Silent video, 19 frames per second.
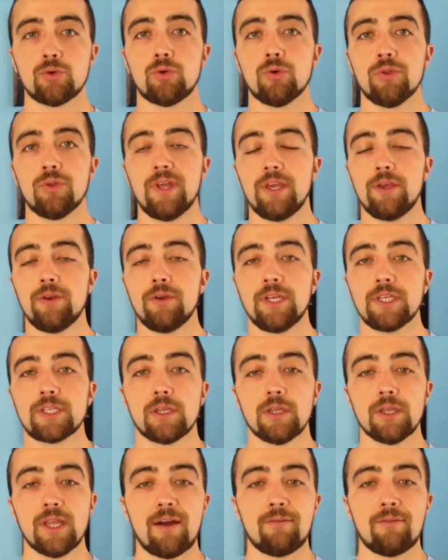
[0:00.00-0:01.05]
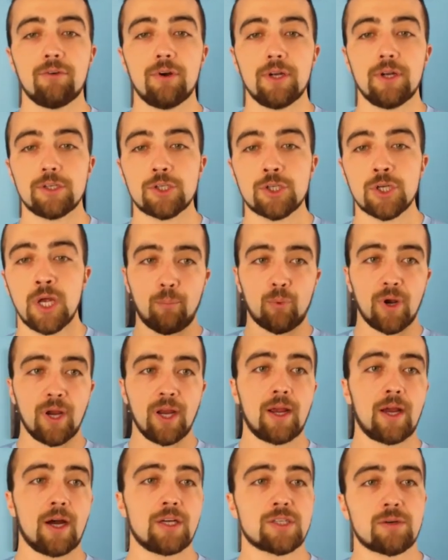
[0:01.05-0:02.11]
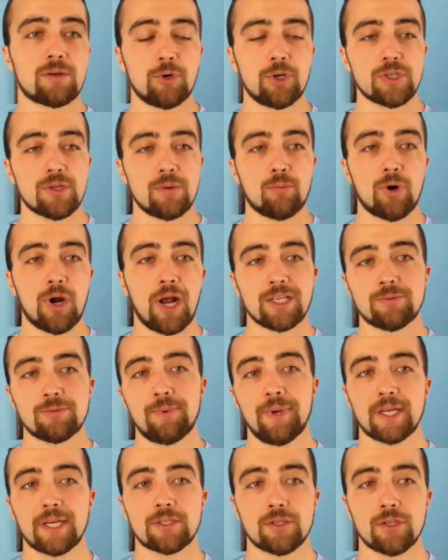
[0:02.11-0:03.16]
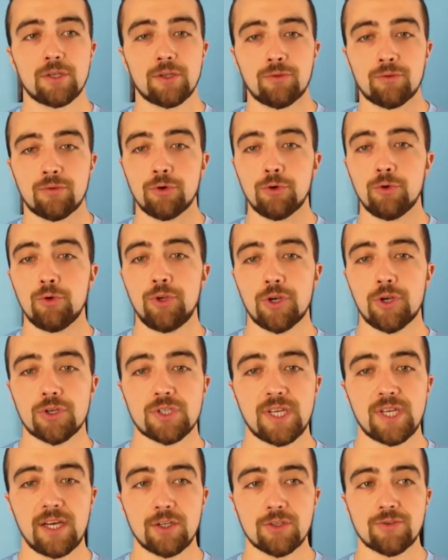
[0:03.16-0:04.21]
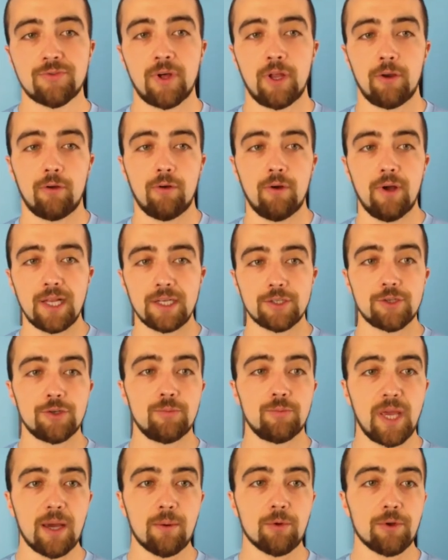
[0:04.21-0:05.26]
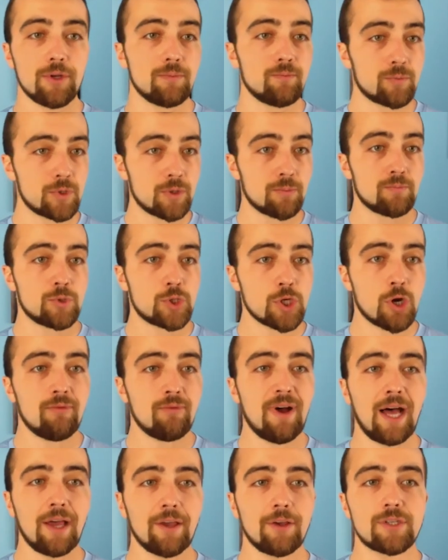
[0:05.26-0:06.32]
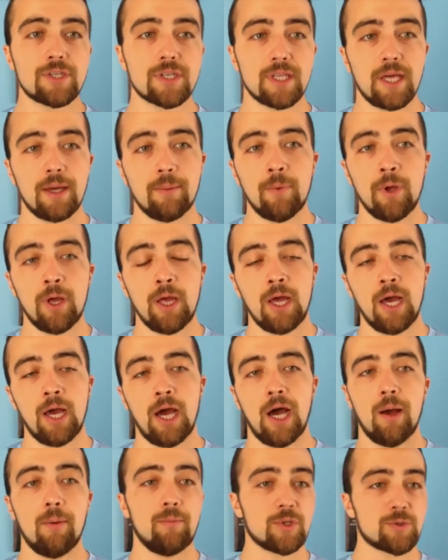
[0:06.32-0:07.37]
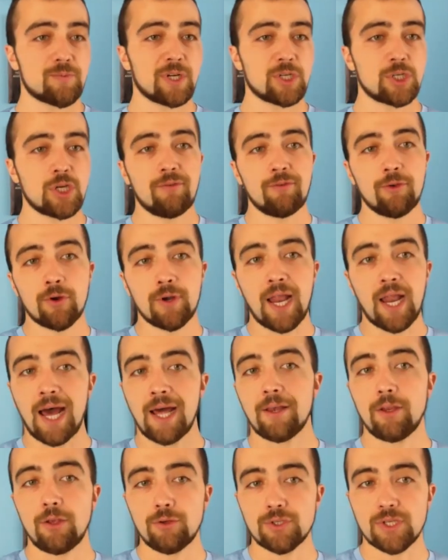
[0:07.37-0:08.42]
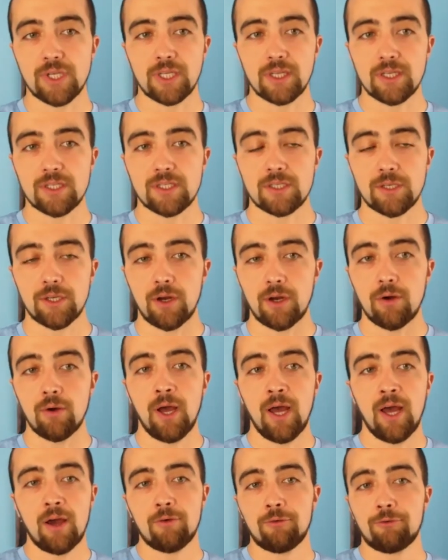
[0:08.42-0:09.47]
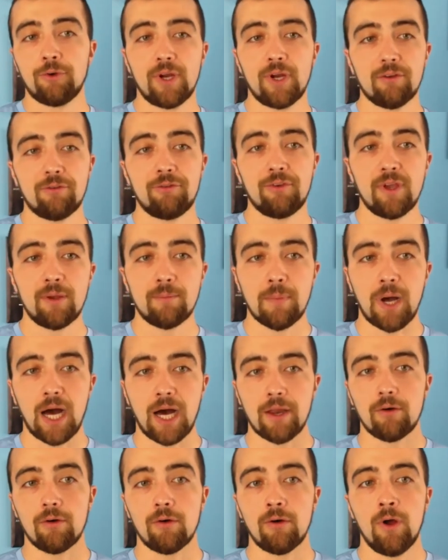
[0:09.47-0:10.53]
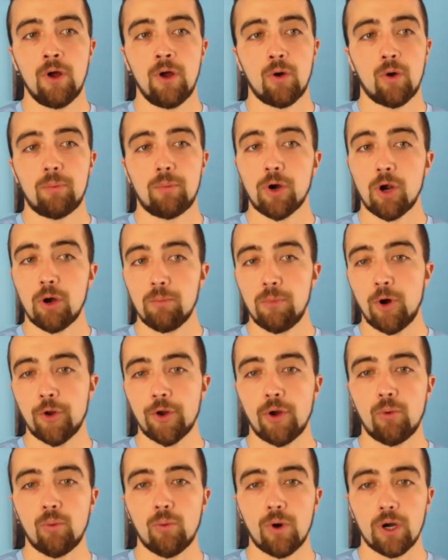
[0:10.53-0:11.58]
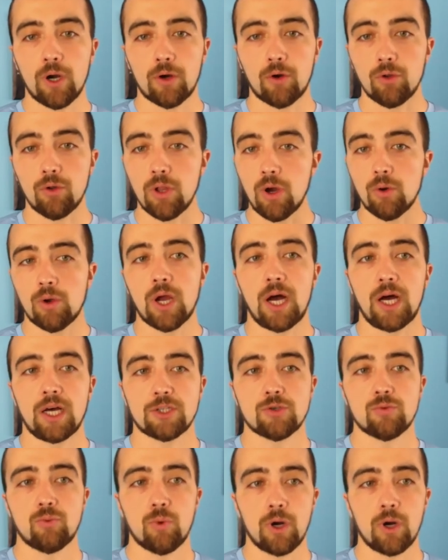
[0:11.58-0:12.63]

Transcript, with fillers: tool that you need to leverage, bring customers and prospects through your sales funnel, and to be able to, to show value to them. Um, especially if you're not using this, you know, free to fee model or pro bono work or low cost